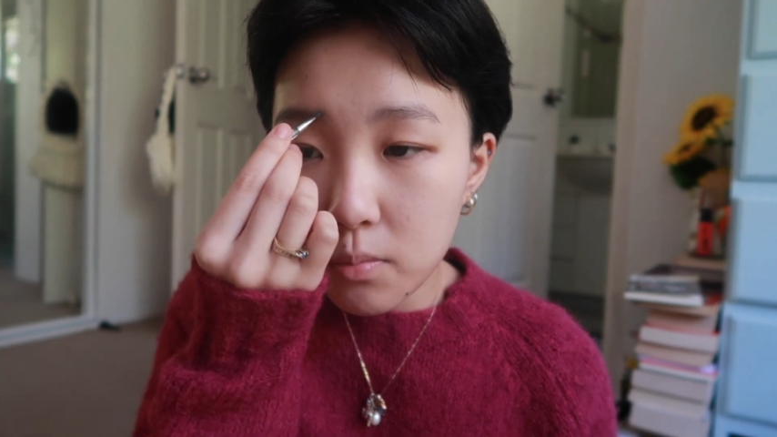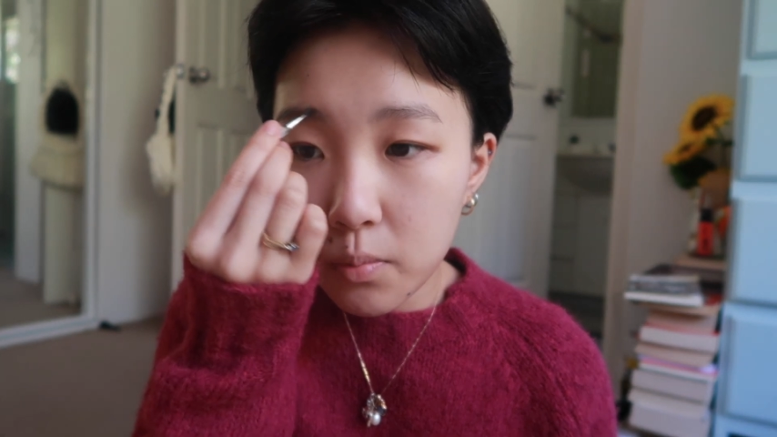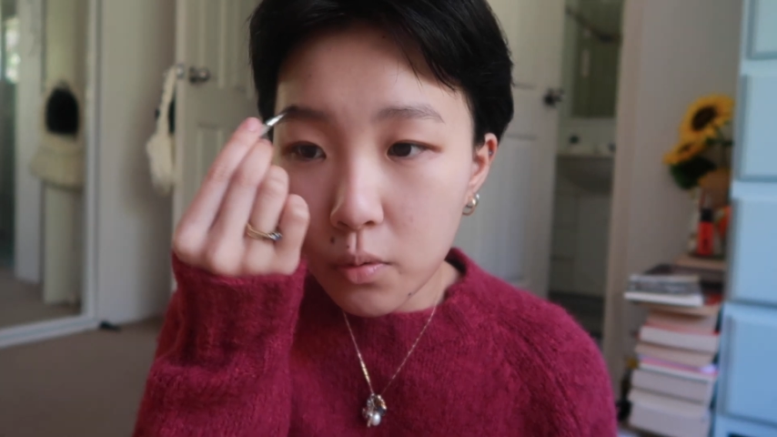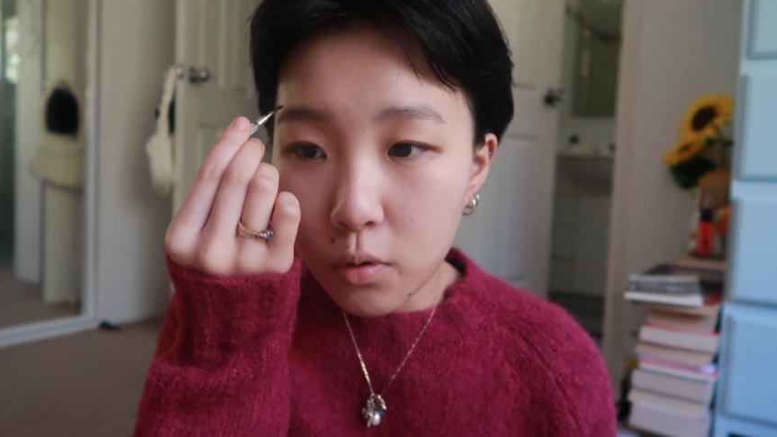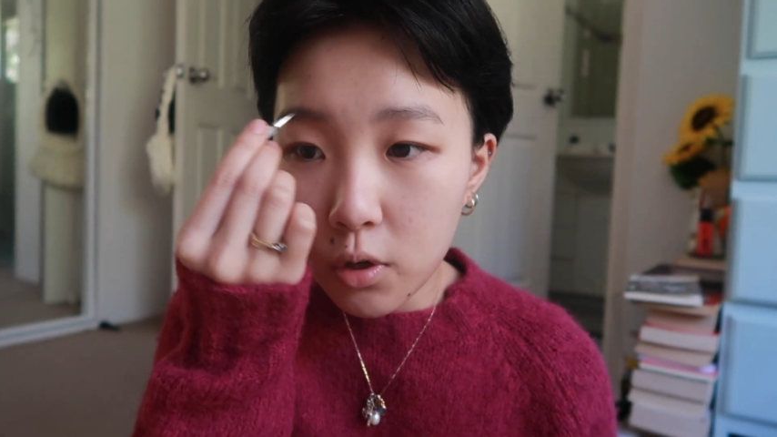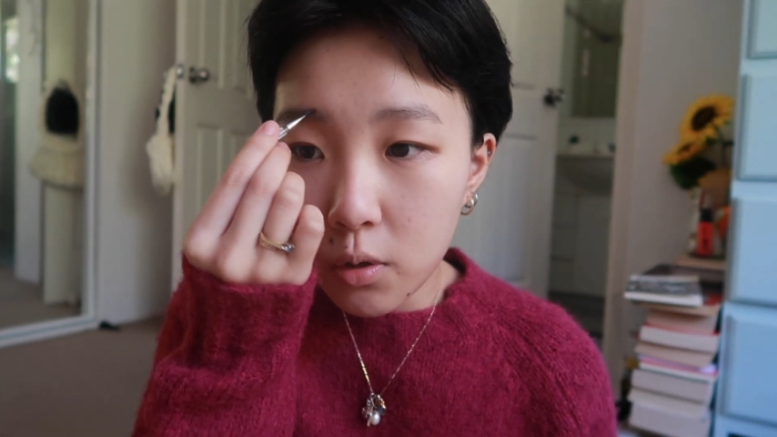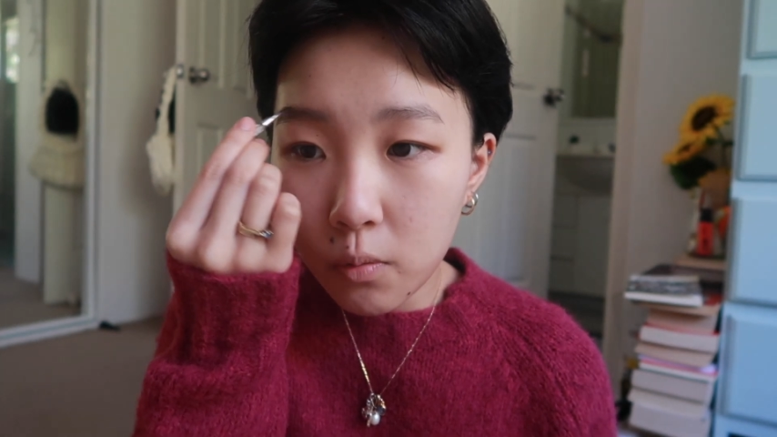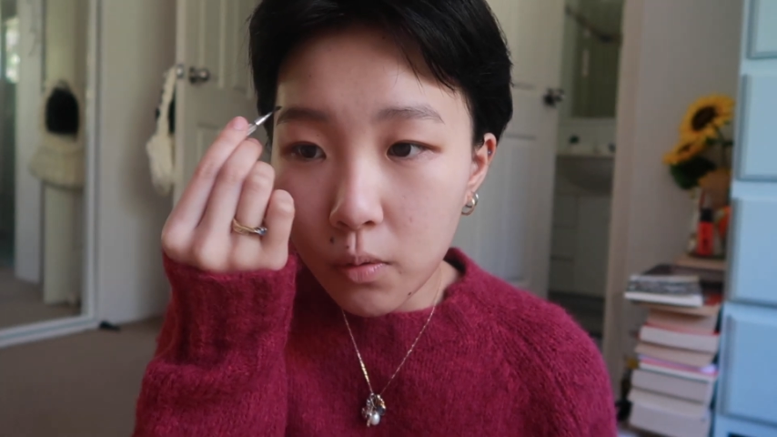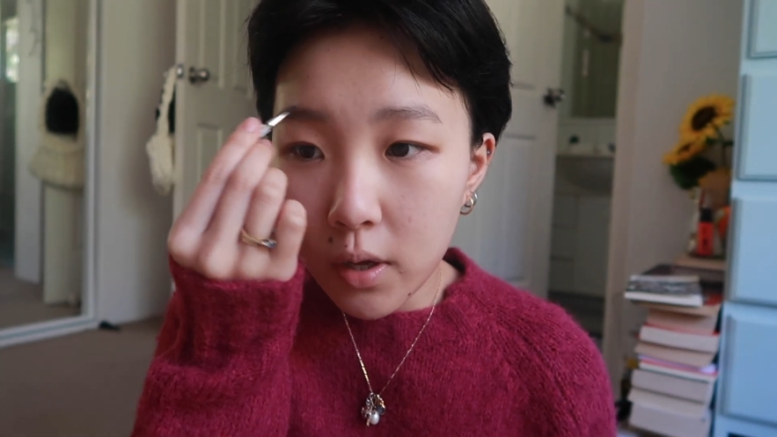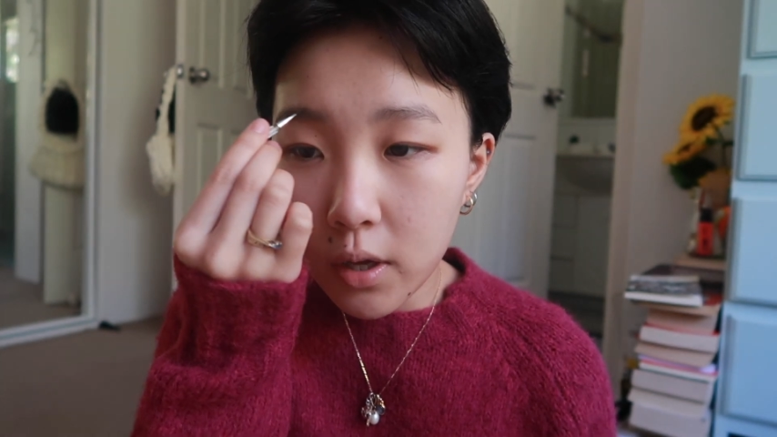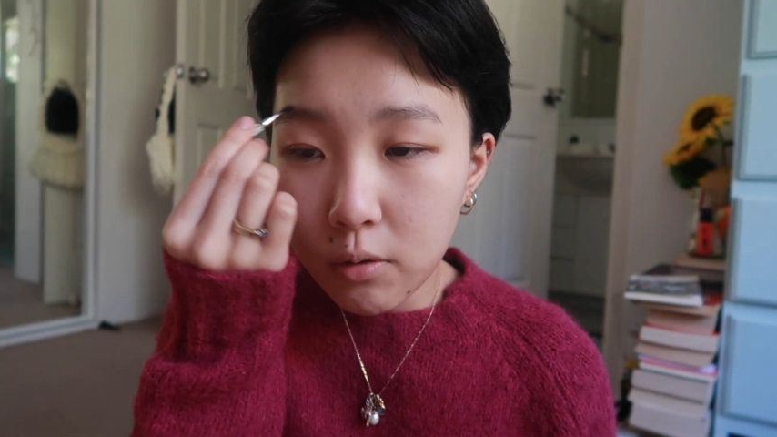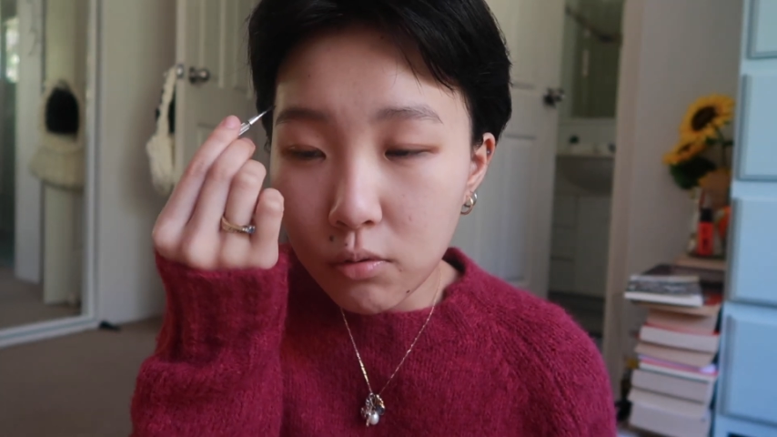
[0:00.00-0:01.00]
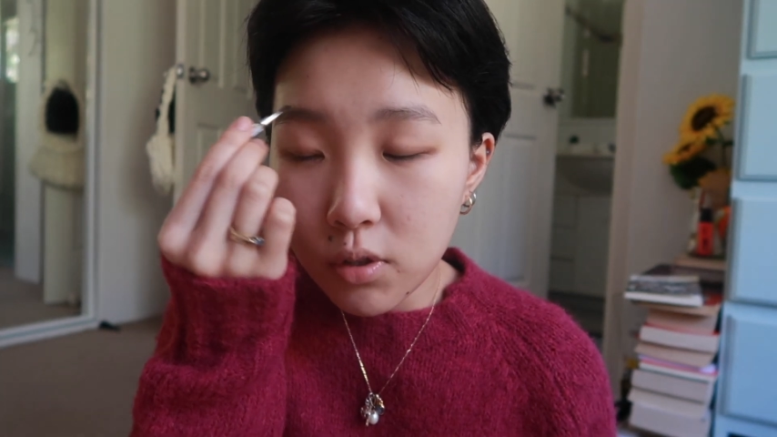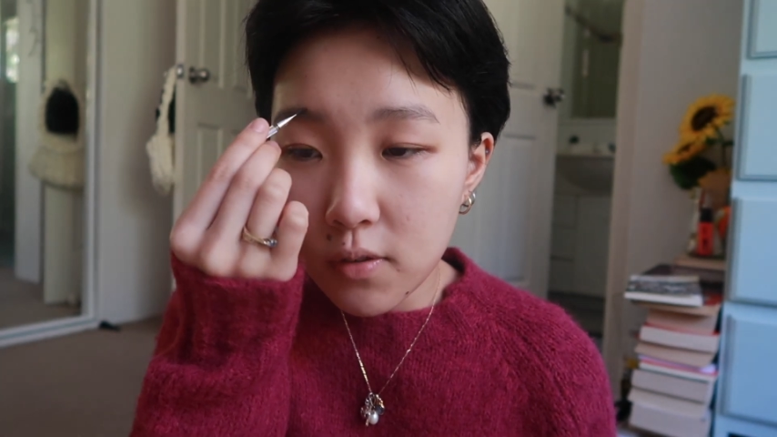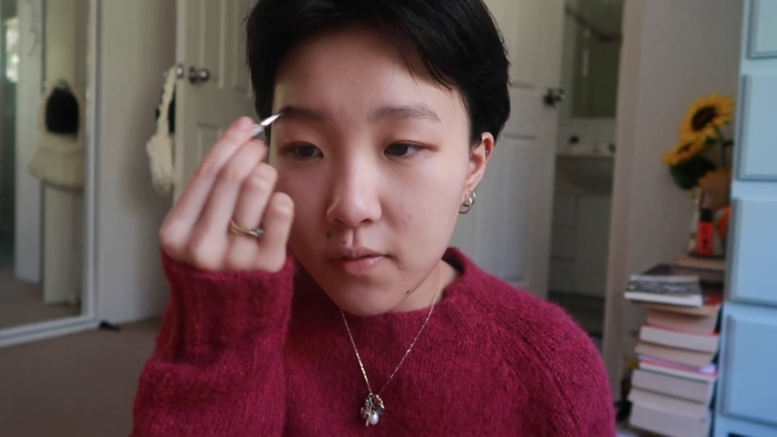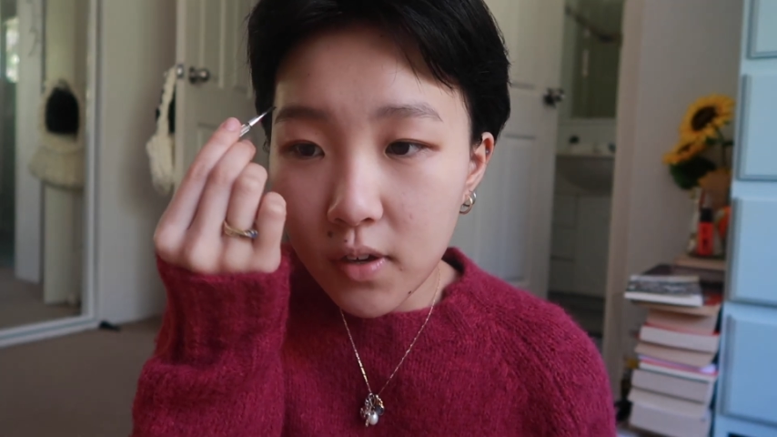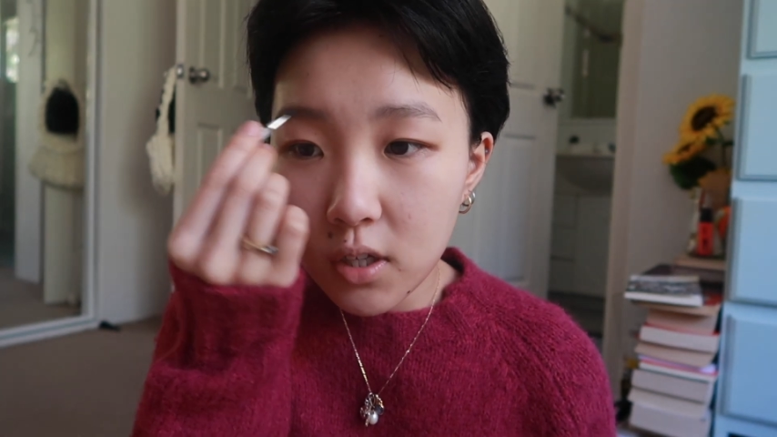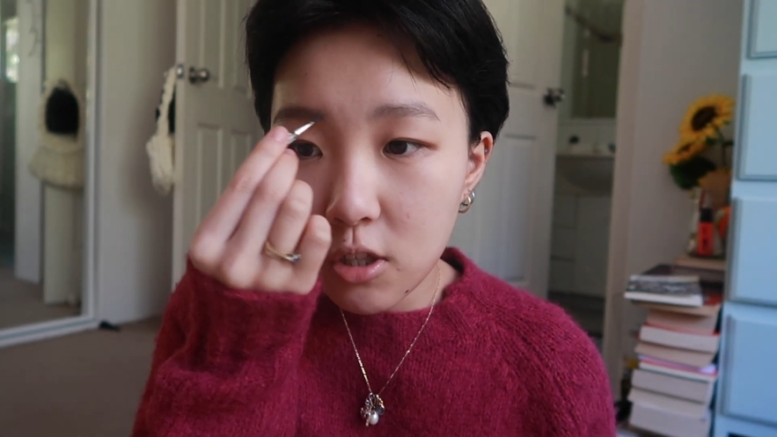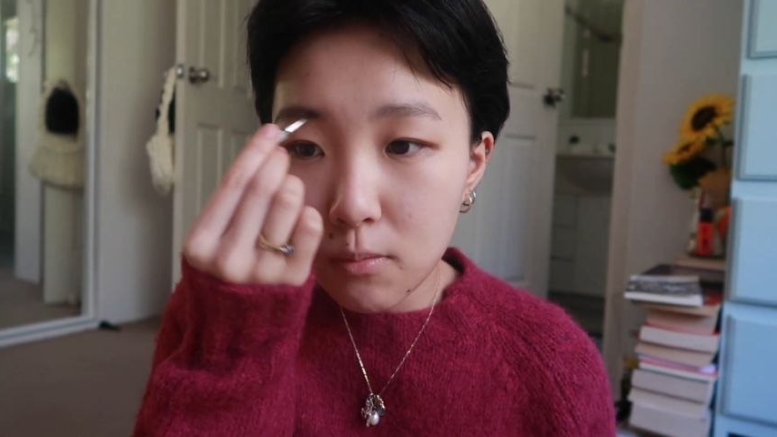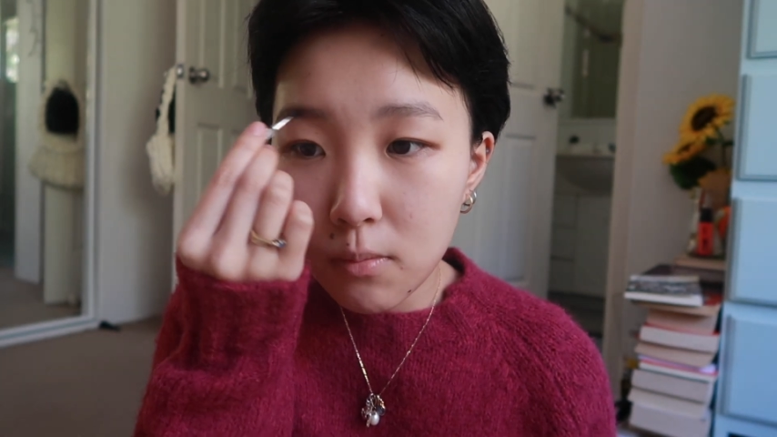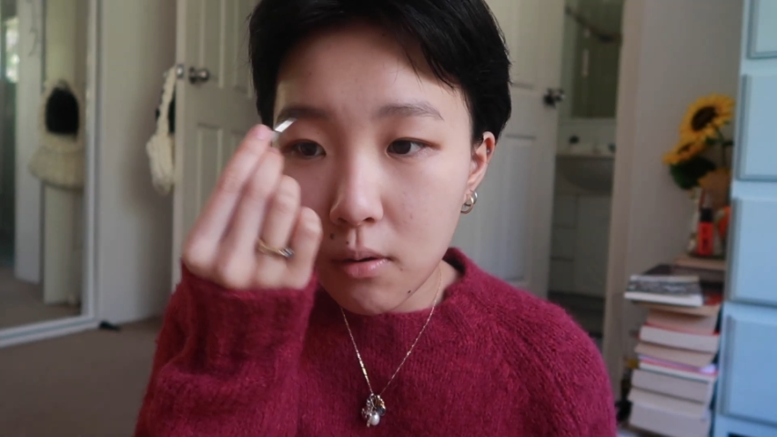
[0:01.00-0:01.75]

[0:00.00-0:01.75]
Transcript: point where it was affecting